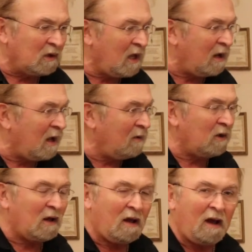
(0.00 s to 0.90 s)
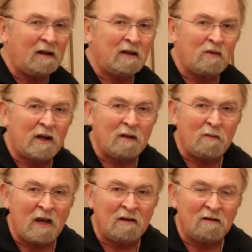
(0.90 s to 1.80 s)
again, I would highly
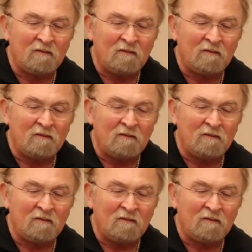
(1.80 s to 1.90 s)
recommend a